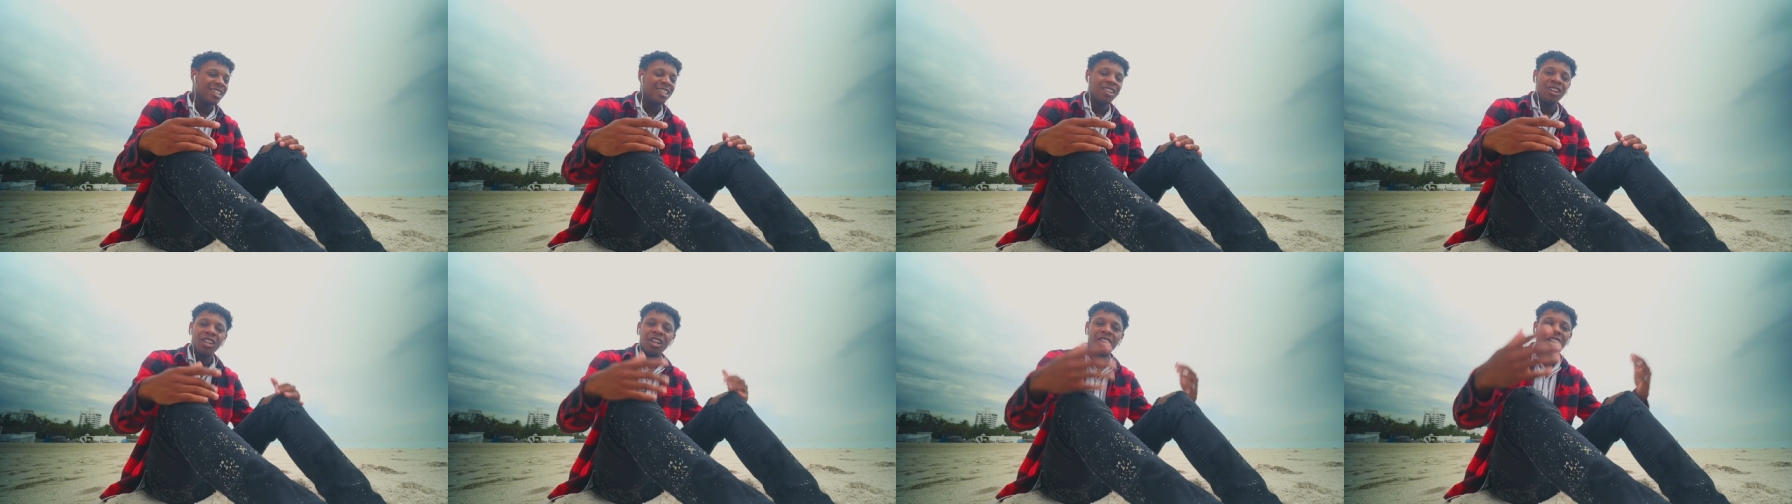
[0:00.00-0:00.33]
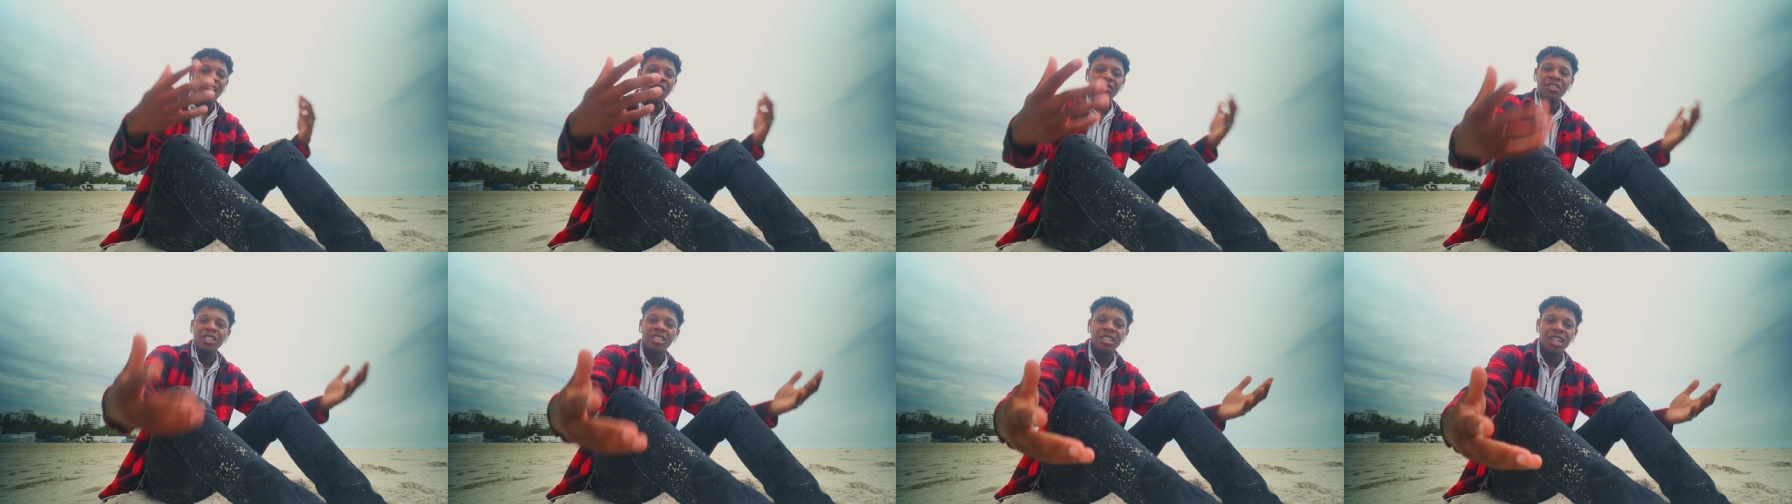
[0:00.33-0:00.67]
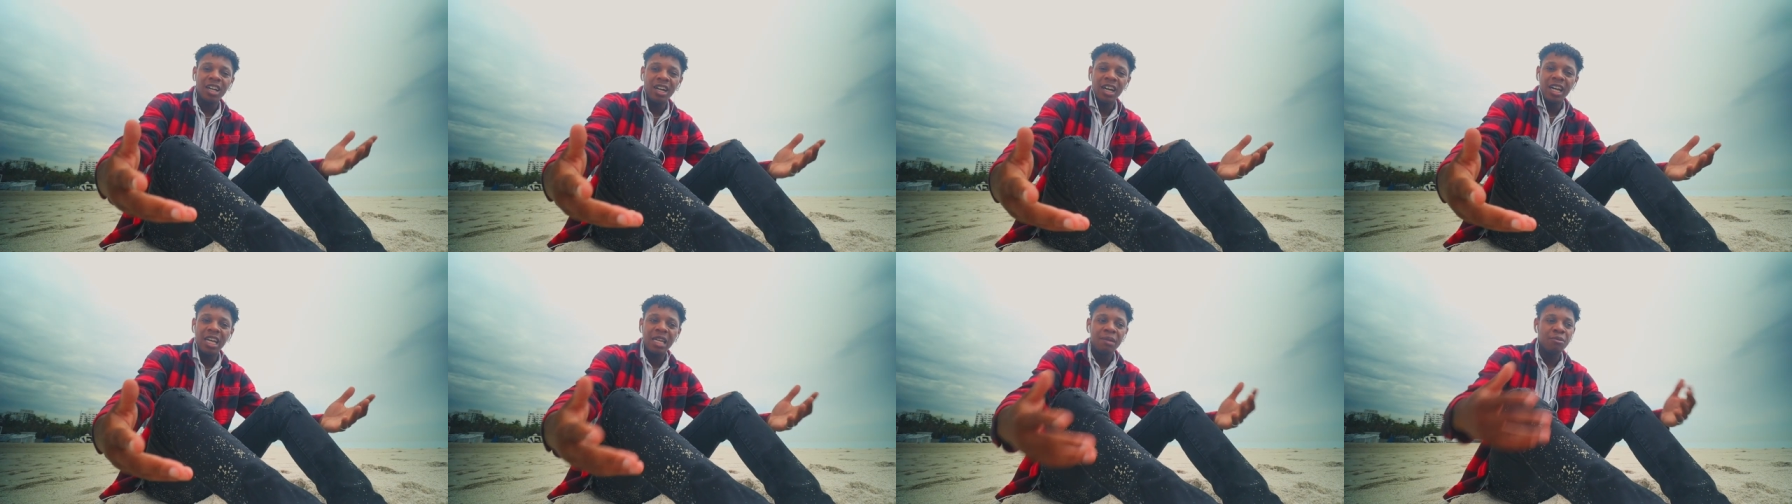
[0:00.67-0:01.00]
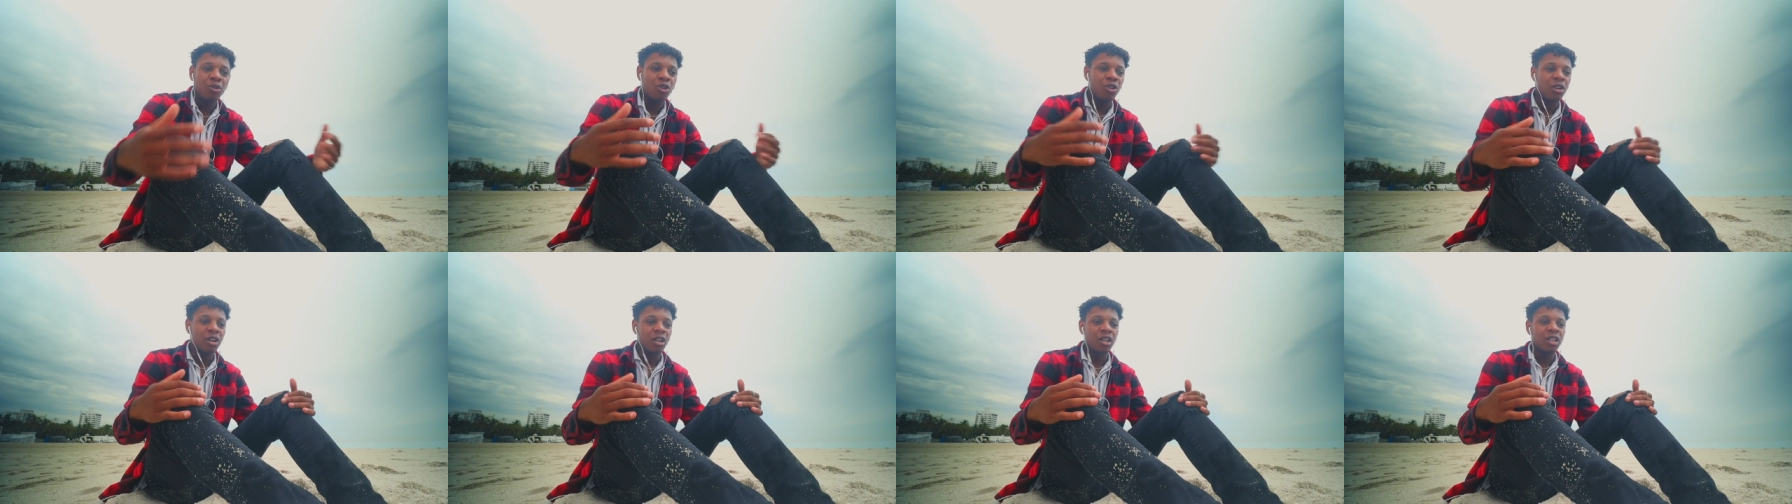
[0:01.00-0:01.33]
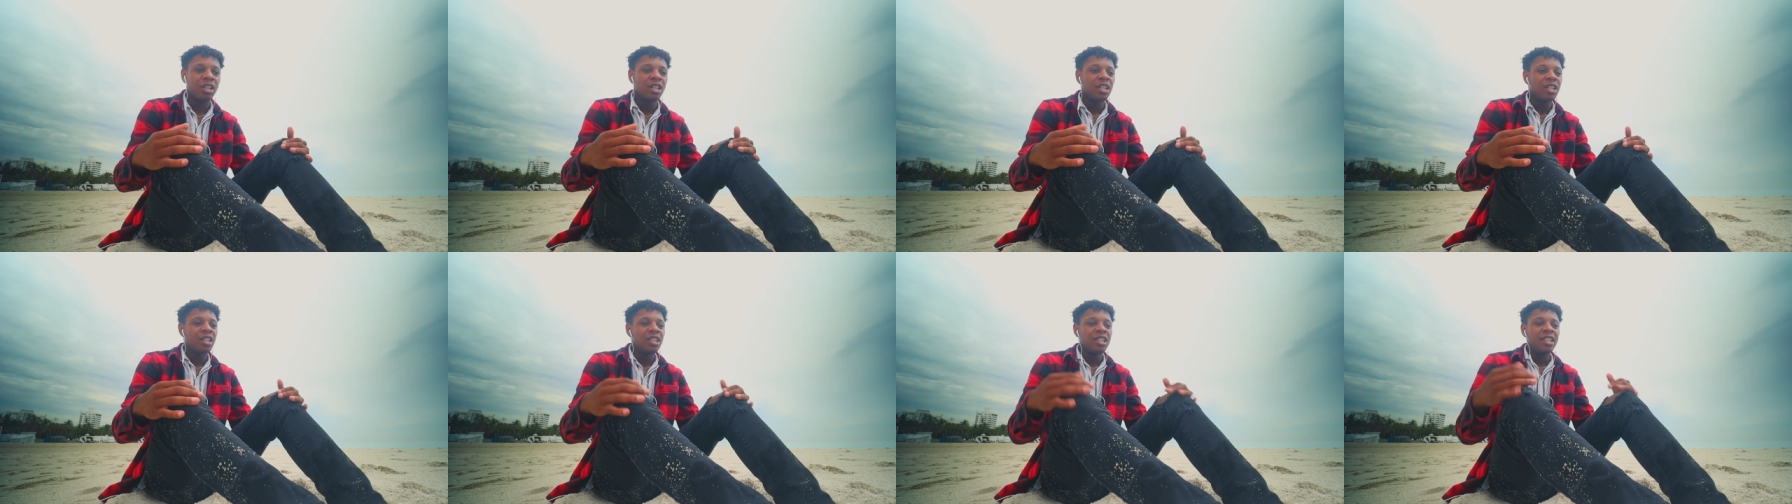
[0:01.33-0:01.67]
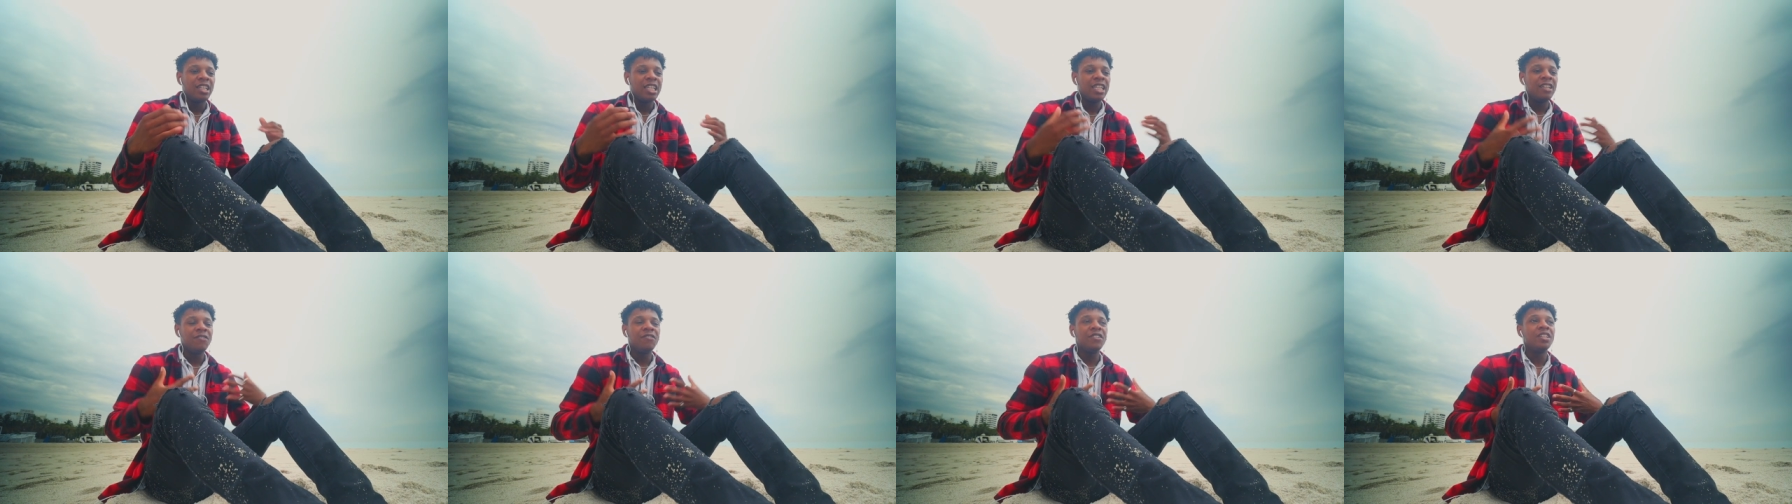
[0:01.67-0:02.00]
You know they don't have the time or
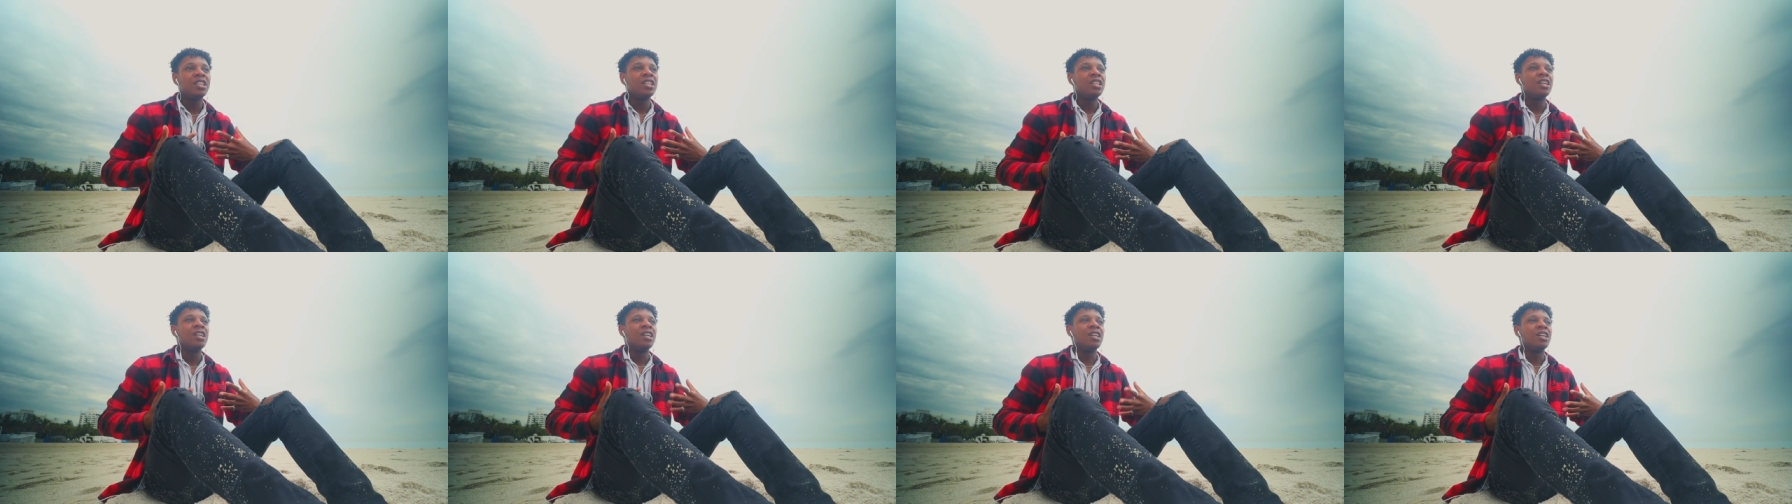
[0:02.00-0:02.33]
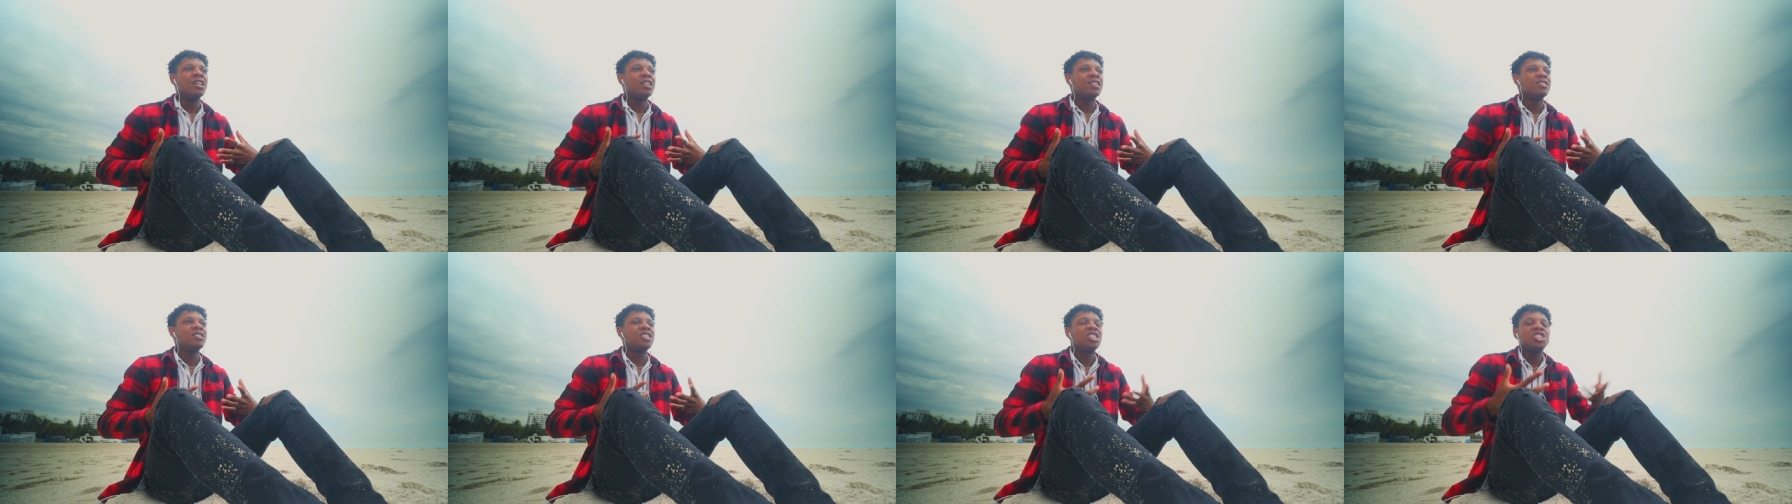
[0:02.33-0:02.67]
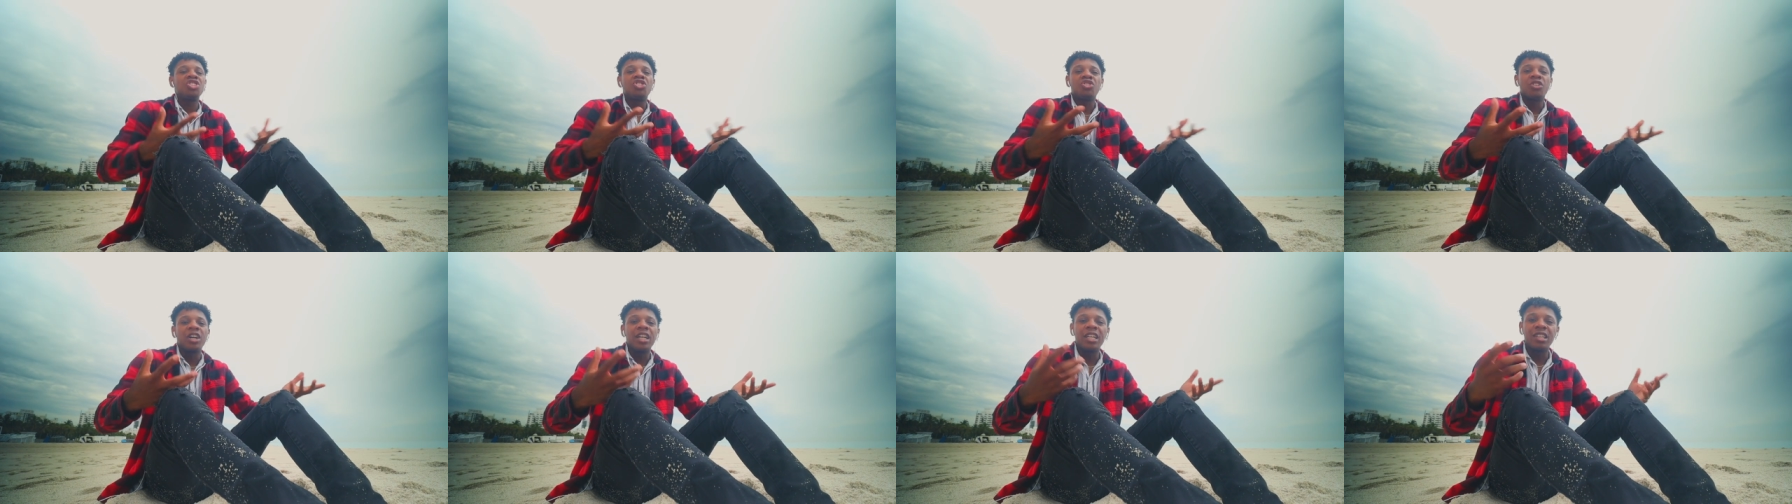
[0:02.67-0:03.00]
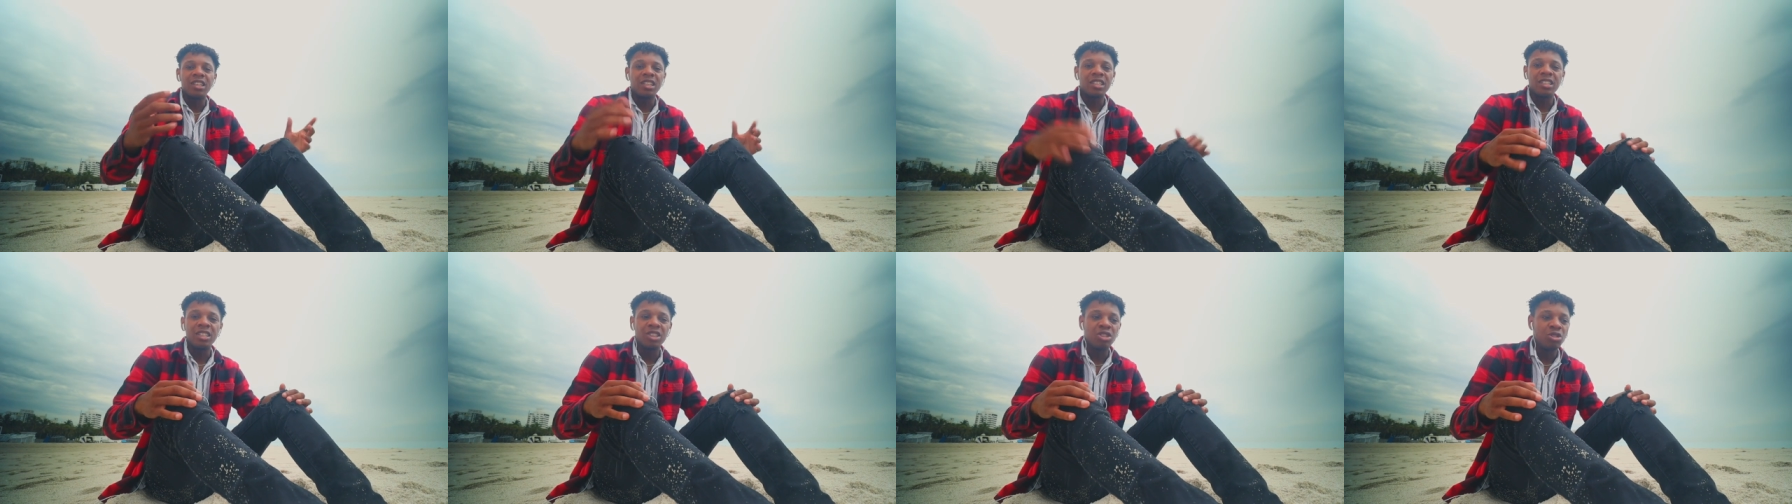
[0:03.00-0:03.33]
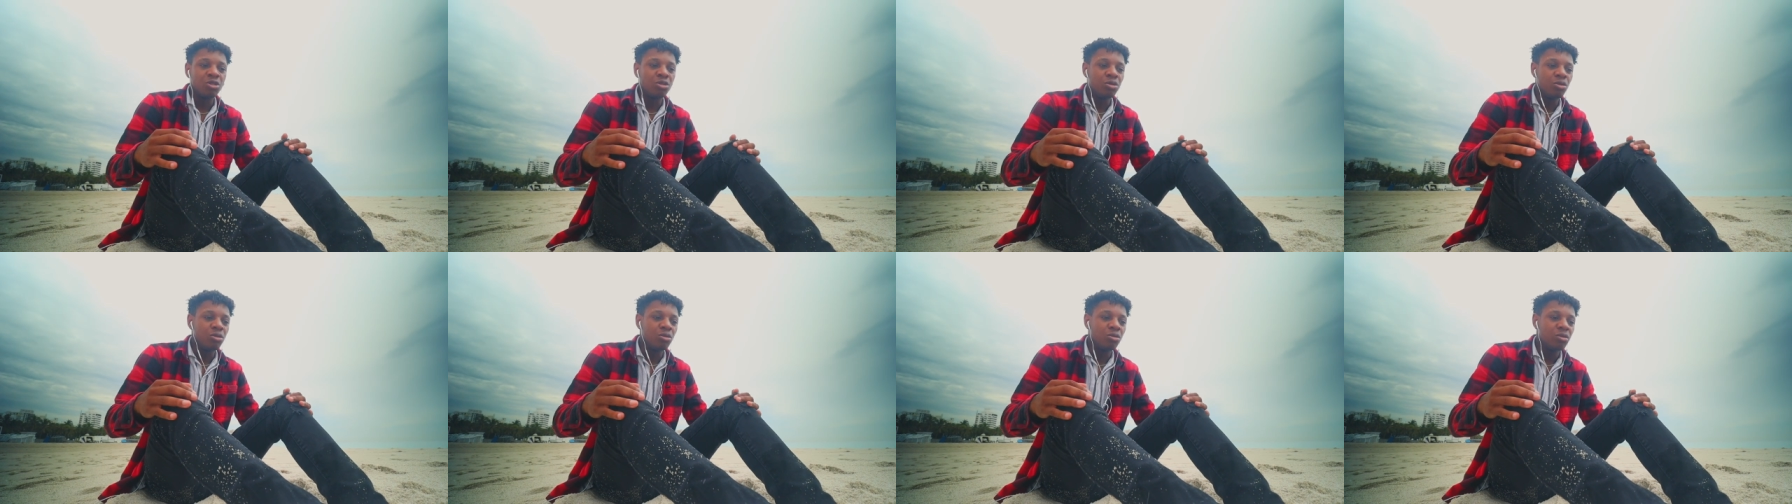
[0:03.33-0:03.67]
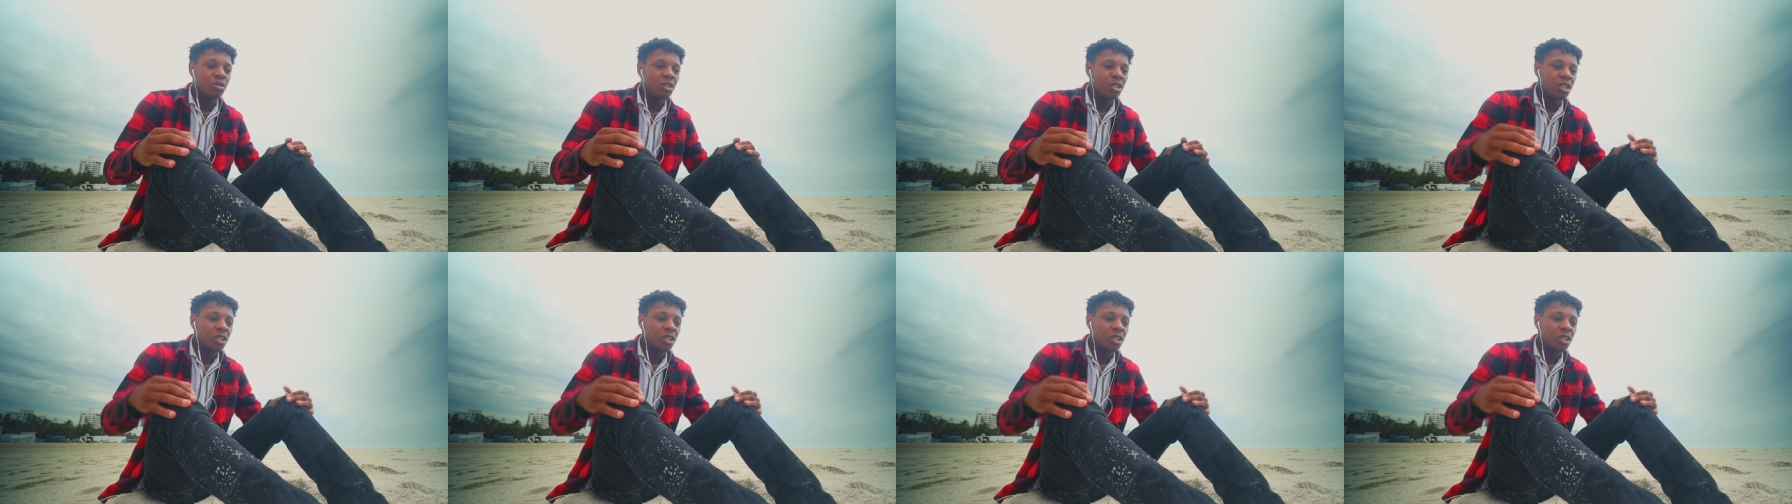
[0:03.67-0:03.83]
even the strength to